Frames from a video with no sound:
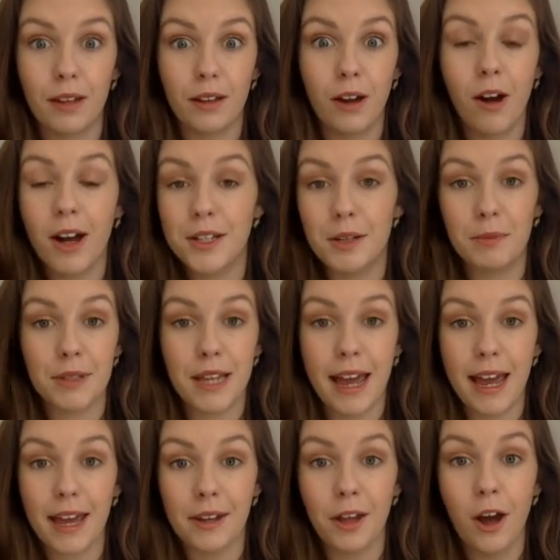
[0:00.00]
items
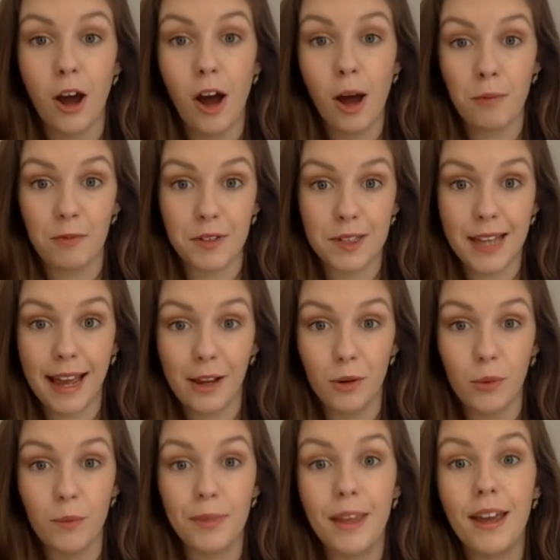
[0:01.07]
there that are up for
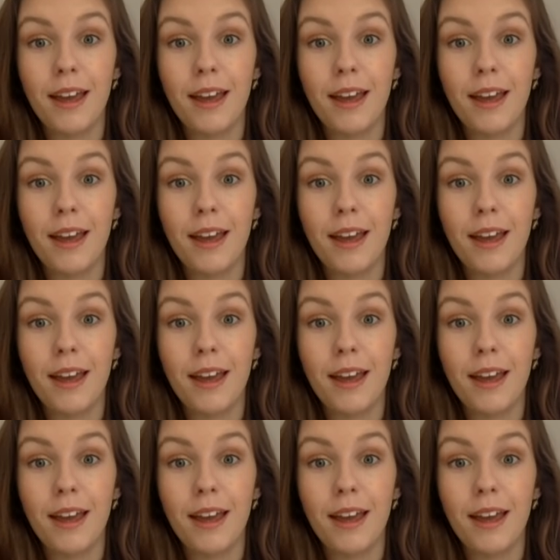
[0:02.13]
sale,